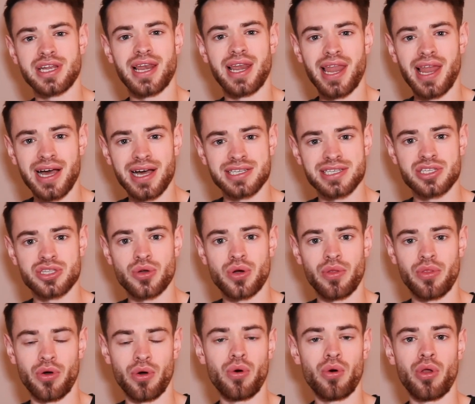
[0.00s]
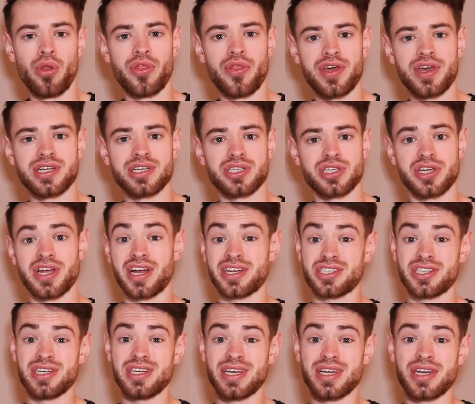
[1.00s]
last throughout the whole thing, so you're
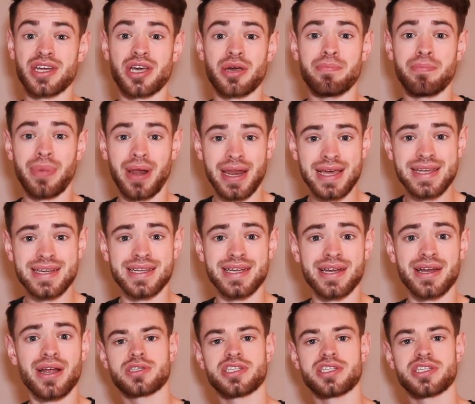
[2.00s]
actually going to complete it.